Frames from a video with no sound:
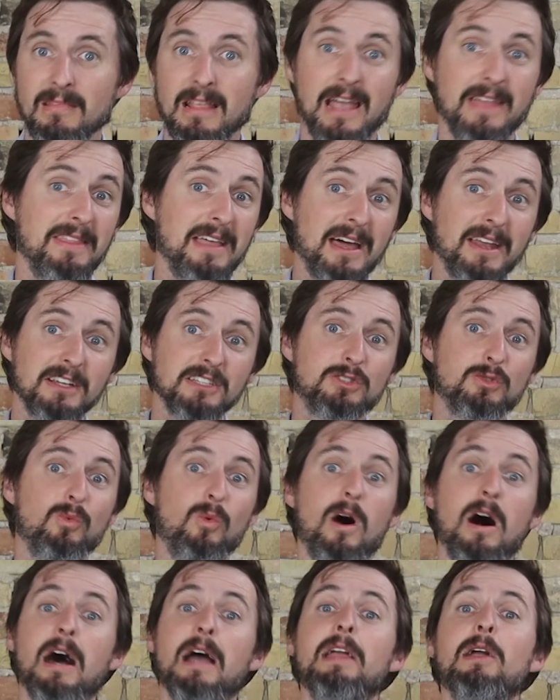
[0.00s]
And that is
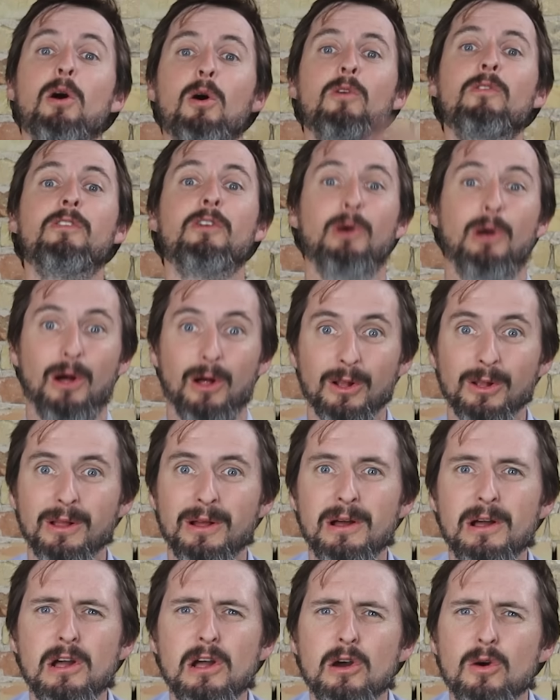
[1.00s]
why,
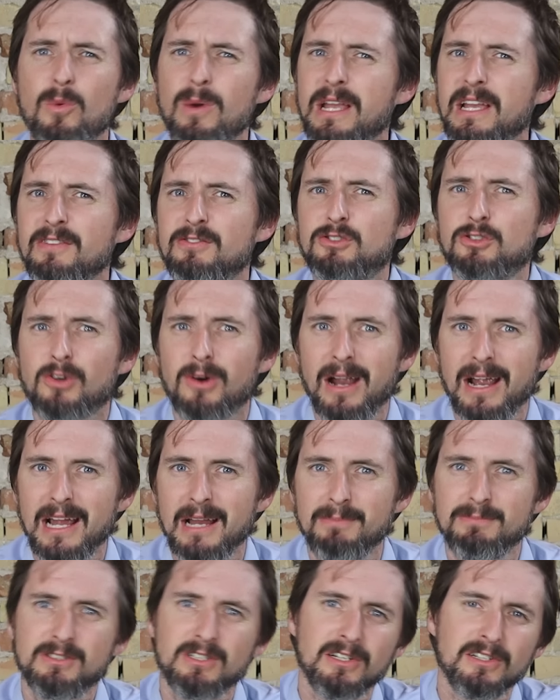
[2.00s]
overall, we give
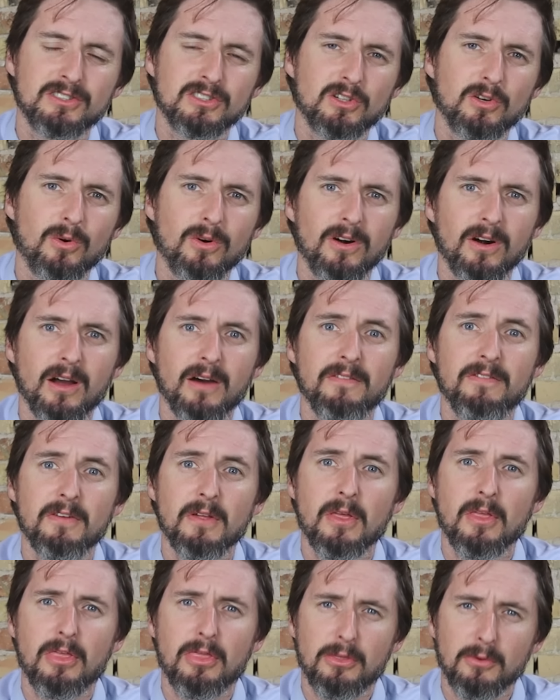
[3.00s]
TriOps a score of
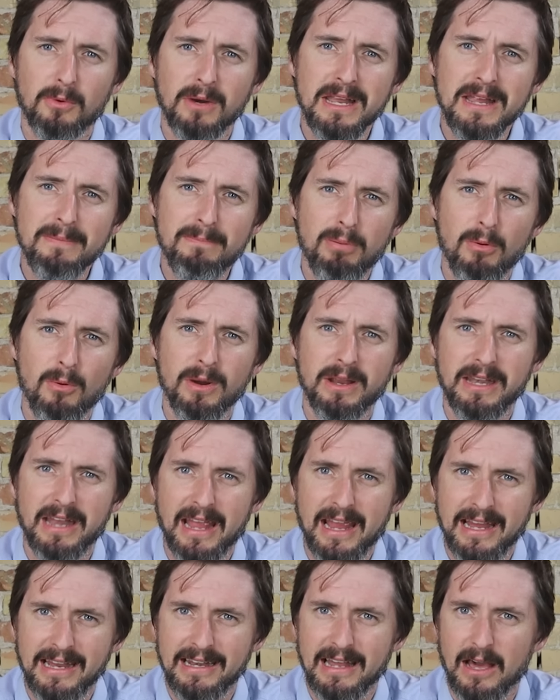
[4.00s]

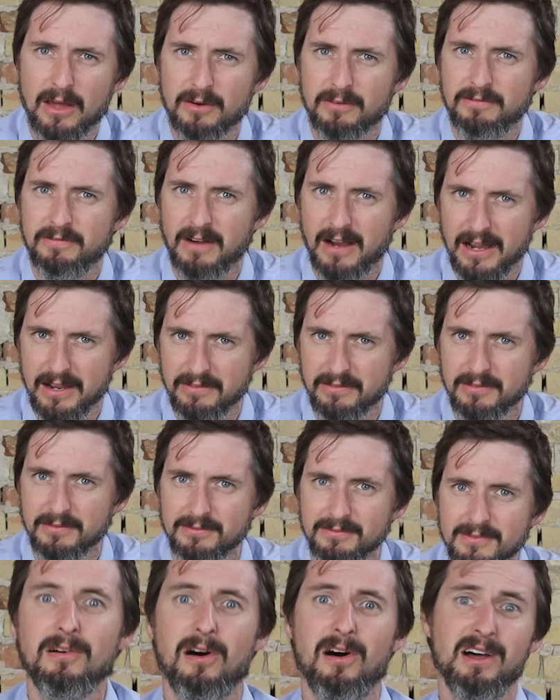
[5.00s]
3.8 out of 5.
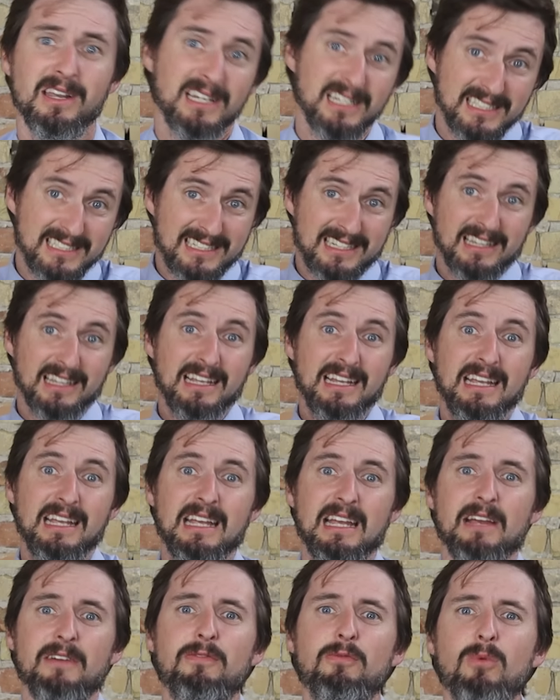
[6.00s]

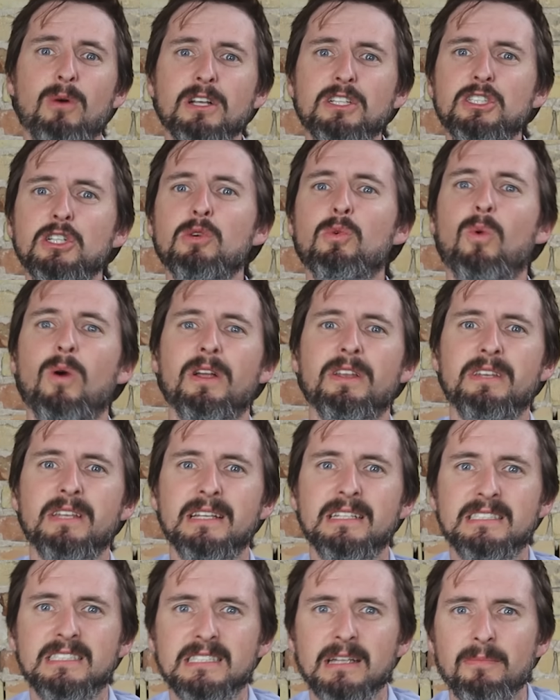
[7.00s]
Honestly, if what you want
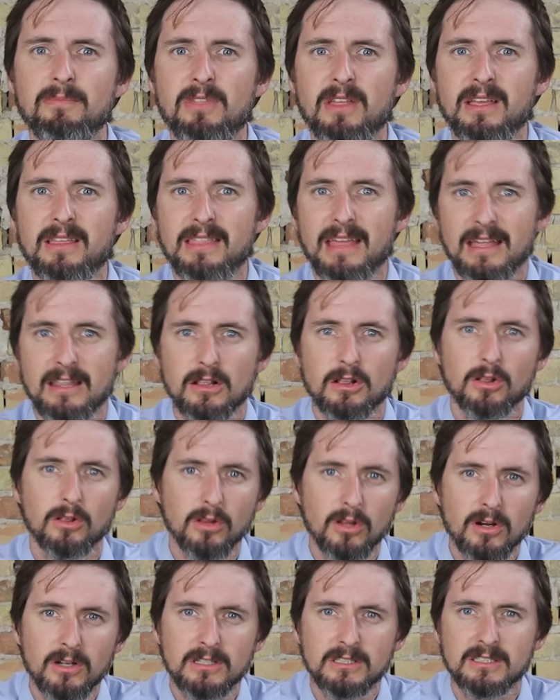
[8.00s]
is something that
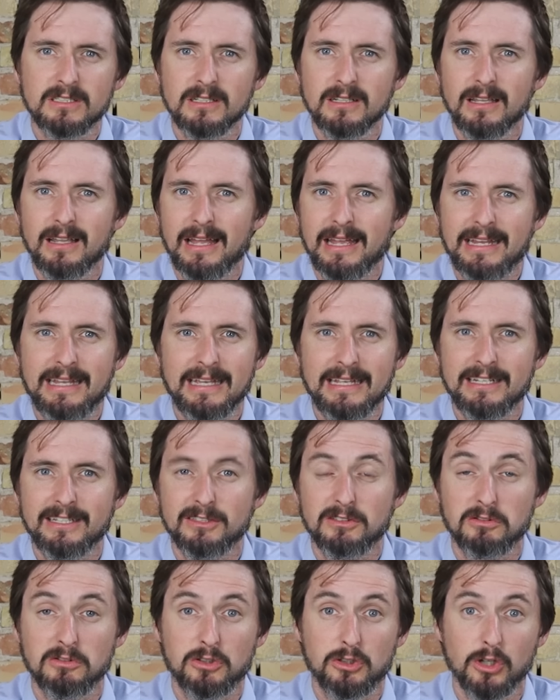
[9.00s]
looks like
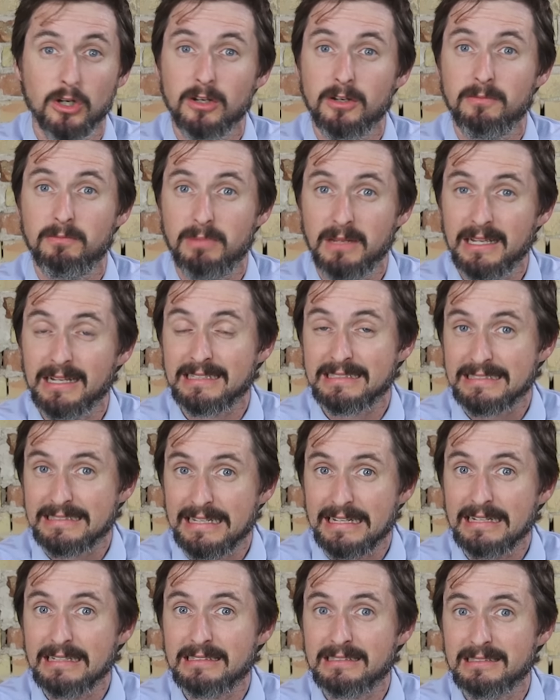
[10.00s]
it should be
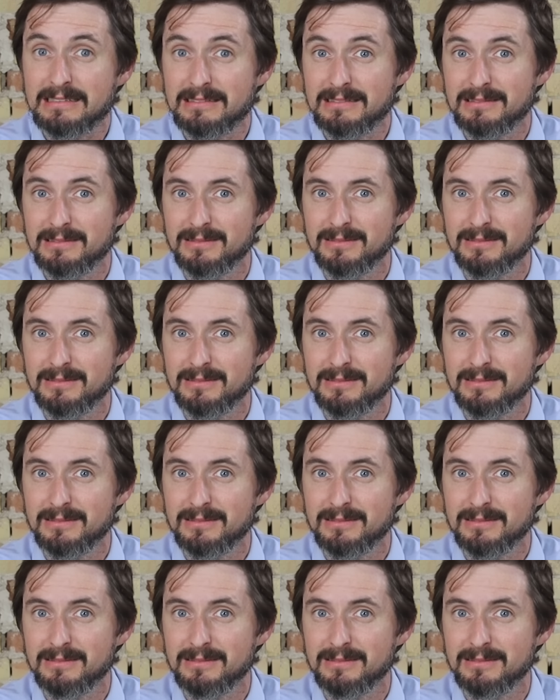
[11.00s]
extinct,